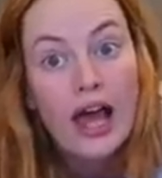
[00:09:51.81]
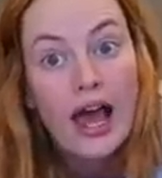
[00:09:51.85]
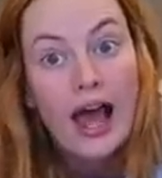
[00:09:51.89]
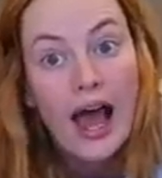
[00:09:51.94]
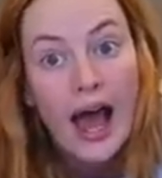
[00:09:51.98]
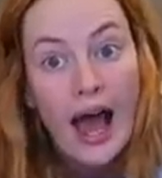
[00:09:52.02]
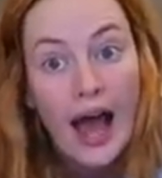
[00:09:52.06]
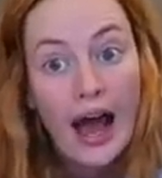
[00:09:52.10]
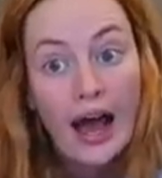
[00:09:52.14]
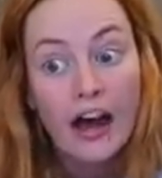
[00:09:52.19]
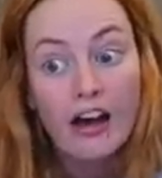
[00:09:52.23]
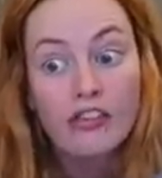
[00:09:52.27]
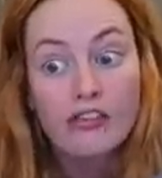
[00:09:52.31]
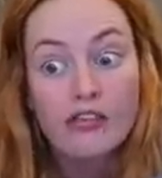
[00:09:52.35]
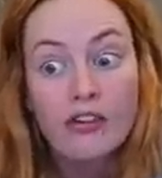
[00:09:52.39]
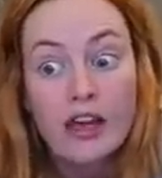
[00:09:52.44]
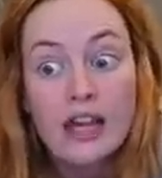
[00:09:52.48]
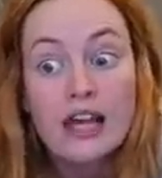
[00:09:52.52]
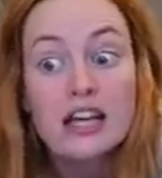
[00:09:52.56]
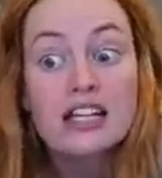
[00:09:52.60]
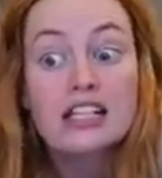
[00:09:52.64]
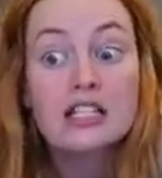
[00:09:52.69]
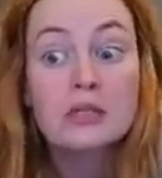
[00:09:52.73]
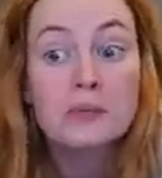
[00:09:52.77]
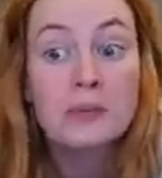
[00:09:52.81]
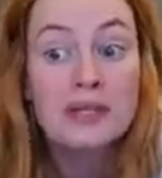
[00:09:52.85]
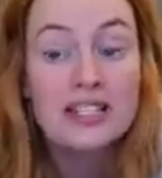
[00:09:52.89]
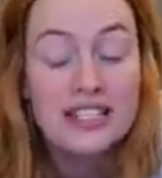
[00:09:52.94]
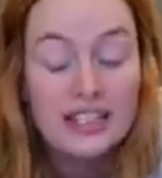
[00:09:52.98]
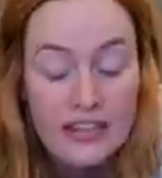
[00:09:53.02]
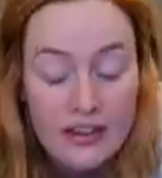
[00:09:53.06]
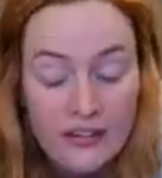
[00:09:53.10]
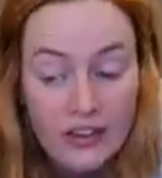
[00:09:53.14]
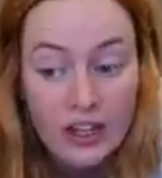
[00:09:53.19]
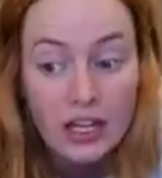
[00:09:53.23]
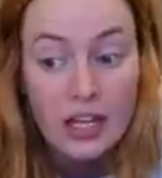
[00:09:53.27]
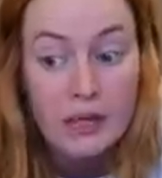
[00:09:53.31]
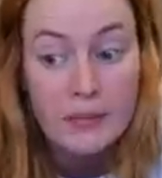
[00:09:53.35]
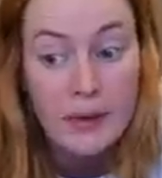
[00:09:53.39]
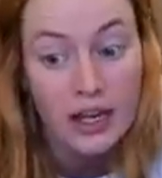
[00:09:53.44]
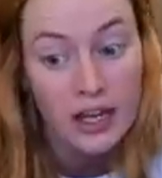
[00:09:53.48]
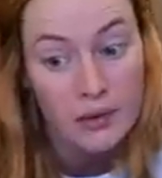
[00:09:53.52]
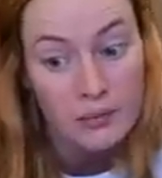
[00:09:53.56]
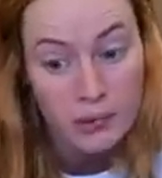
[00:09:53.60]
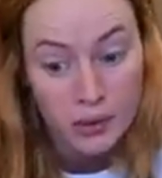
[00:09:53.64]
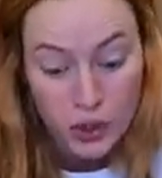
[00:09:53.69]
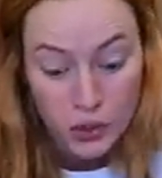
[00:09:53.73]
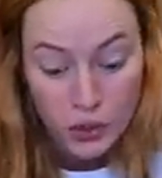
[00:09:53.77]
have specifically my
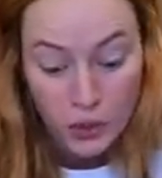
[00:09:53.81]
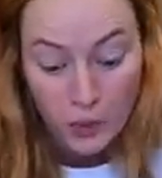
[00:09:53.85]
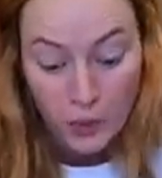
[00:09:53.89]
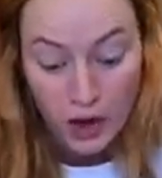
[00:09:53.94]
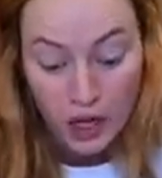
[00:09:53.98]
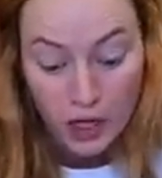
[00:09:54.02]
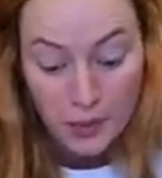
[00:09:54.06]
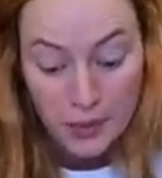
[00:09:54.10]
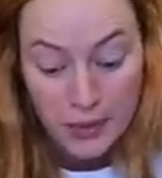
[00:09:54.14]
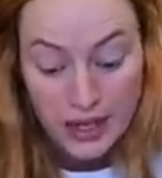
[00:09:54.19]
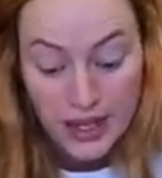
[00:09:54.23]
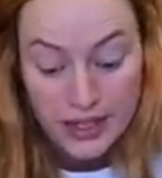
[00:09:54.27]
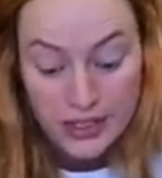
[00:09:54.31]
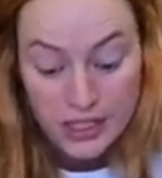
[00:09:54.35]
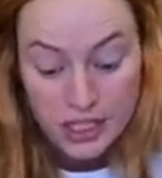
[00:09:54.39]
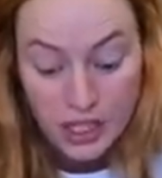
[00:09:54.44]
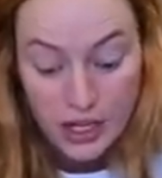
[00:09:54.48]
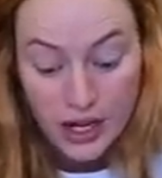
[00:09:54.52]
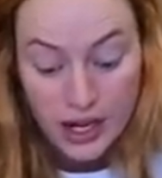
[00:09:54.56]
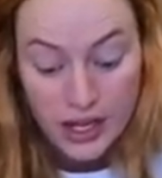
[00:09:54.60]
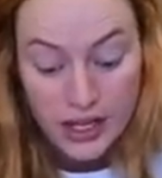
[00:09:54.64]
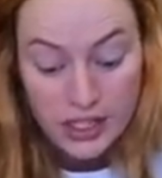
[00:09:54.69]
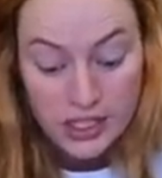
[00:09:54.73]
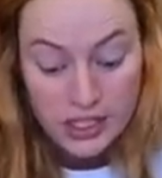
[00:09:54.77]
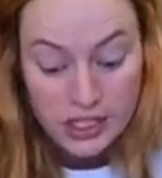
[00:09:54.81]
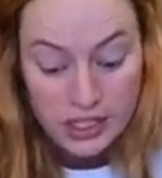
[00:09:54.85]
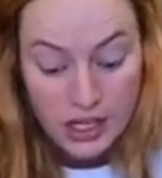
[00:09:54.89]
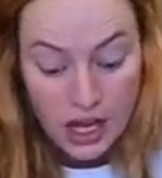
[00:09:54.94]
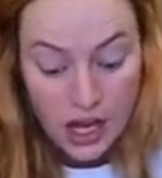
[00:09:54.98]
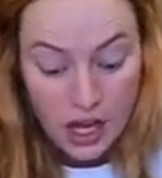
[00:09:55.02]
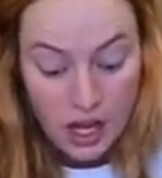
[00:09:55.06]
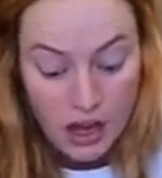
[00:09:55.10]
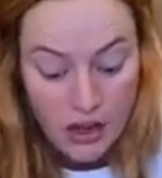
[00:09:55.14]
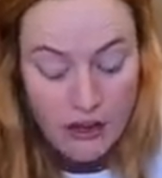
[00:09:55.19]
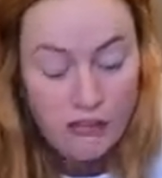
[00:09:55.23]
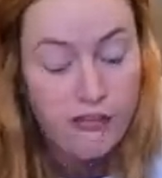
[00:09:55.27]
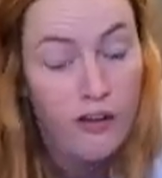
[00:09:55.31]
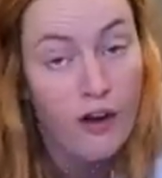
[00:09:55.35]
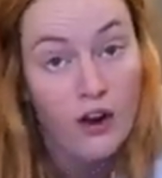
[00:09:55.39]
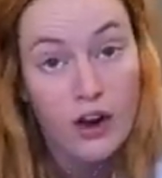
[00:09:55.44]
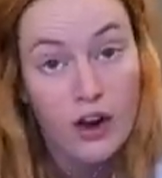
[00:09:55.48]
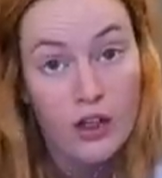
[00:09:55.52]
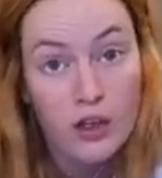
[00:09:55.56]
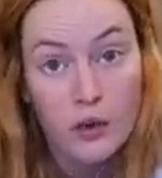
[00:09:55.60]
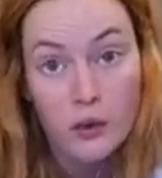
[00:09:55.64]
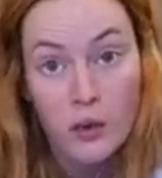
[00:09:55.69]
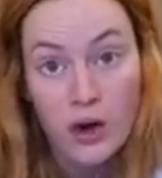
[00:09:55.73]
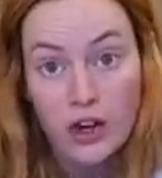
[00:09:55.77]
computer work because there is far
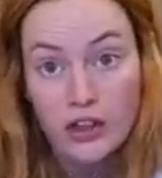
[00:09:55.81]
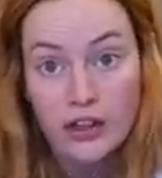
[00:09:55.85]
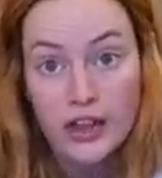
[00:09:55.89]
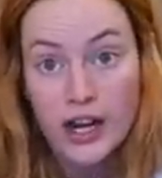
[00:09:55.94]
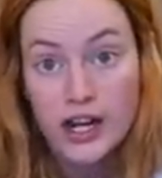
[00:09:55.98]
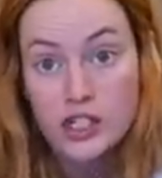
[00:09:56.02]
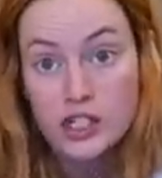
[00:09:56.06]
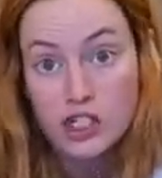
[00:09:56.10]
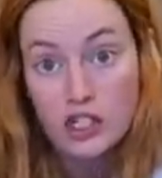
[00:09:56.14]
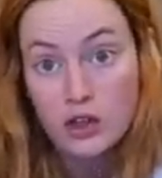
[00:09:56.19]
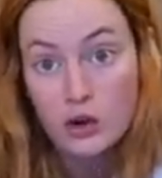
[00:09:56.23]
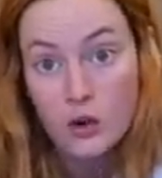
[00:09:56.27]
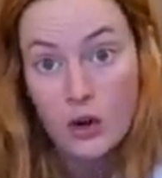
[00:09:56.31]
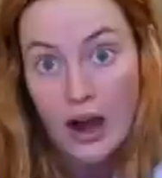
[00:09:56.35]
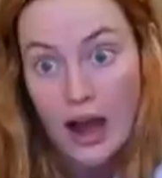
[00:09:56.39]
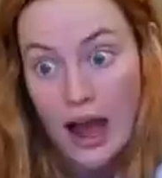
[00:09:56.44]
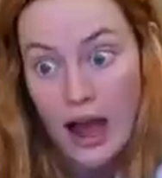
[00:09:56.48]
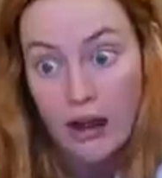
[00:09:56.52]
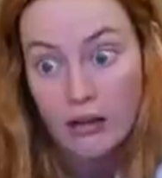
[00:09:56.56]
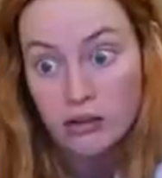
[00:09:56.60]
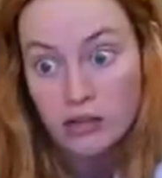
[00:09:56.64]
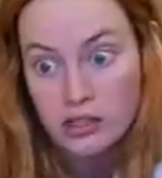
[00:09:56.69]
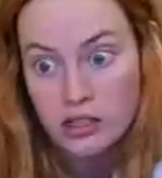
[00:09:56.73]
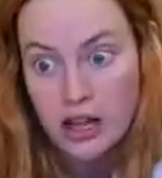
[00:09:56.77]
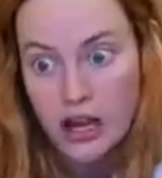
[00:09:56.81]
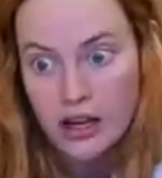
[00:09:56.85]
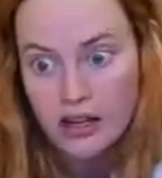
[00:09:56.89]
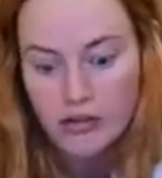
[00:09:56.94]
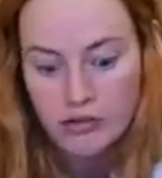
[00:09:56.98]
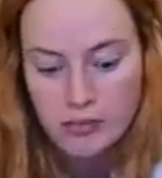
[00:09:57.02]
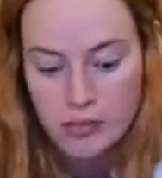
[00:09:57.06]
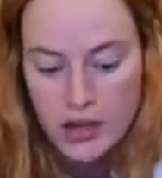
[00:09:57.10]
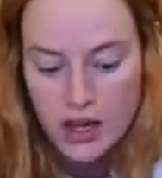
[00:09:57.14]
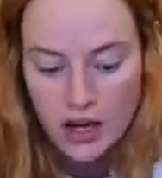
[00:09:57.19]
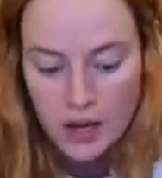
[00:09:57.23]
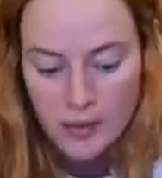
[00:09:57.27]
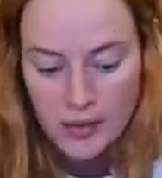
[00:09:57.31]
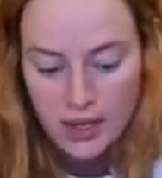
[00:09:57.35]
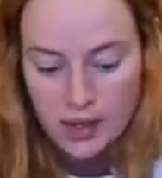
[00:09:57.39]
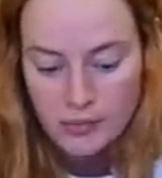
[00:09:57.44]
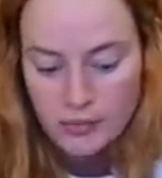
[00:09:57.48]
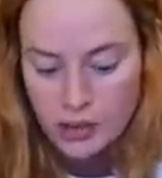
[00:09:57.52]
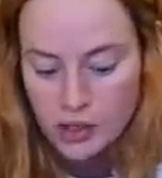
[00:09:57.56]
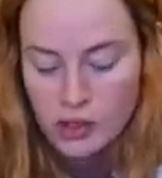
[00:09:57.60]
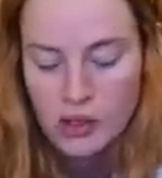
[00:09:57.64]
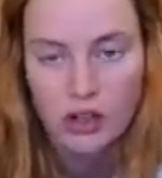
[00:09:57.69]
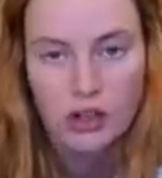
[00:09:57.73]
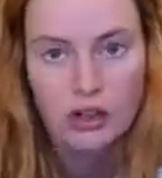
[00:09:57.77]
other work that I do outside of being on my
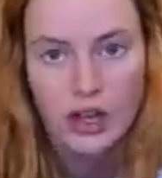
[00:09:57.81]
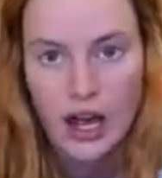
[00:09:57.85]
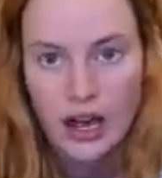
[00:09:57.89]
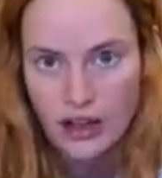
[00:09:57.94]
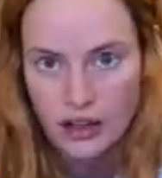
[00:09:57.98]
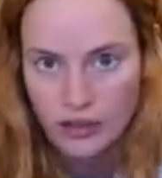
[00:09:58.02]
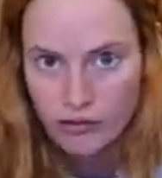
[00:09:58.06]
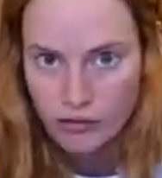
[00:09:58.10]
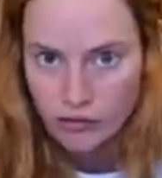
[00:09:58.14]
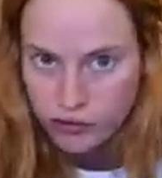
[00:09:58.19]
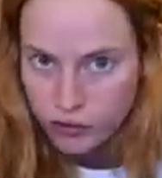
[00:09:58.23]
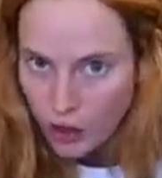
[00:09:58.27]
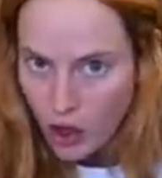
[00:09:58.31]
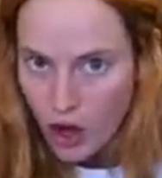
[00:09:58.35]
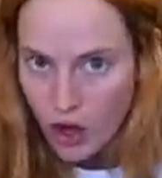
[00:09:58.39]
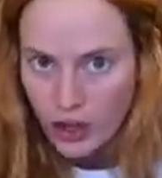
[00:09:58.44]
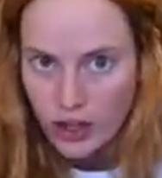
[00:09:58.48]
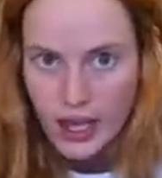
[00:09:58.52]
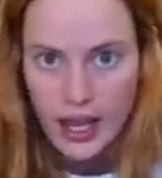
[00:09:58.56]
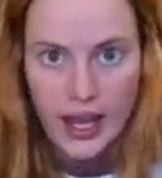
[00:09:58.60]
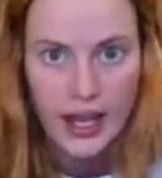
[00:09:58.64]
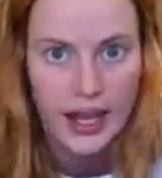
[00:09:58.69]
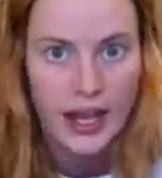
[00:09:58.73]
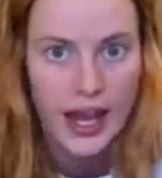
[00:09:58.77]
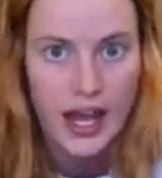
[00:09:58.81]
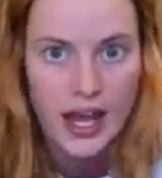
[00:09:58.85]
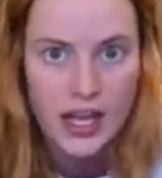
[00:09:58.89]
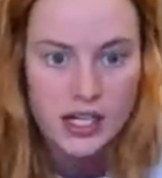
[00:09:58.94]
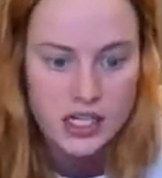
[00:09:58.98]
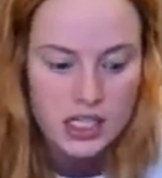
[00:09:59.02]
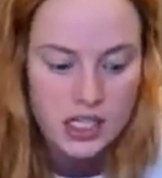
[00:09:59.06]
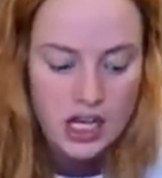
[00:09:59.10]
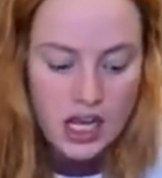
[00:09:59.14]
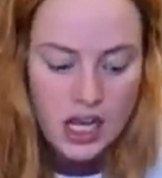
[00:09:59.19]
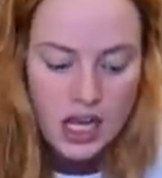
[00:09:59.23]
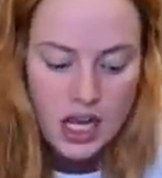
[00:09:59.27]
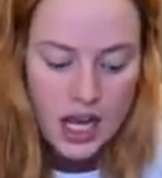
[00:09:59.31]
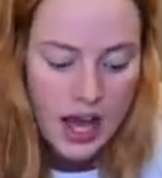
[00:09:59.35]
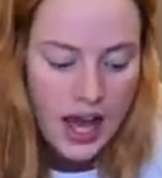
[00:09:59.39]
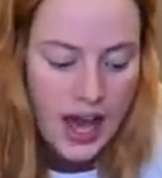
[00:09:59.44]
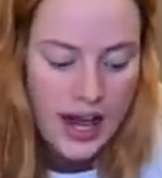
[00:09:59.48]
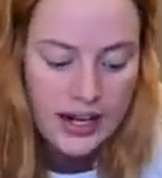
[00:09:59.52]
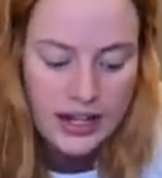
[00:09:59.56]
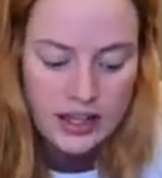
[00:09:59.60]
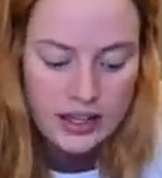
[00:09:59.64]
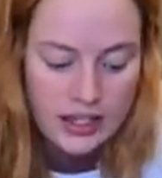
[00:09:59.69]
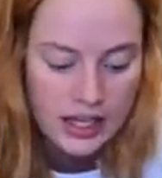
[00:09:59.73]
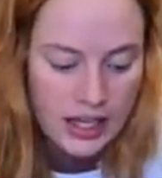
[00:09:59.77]
computer, like vlogging and
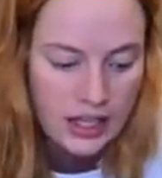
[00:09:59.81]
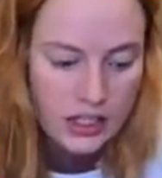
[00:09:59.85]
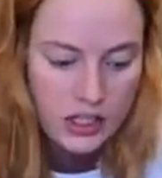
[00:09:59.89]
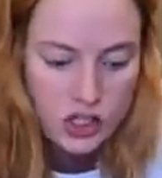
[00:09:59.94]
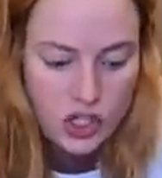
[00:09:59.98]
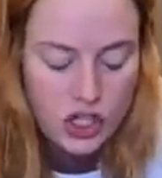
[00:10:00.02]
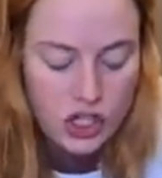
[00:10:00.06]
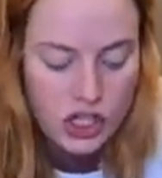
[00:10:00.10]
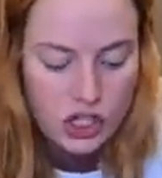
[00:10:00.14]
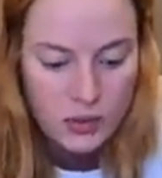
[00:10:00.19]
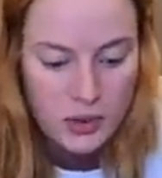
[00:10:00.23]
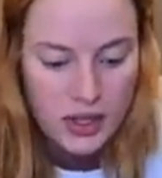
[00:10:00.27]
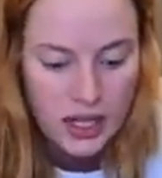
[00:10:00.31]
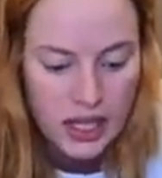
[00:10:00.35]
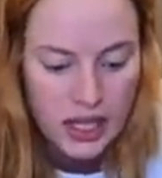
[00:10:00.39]
anything to do with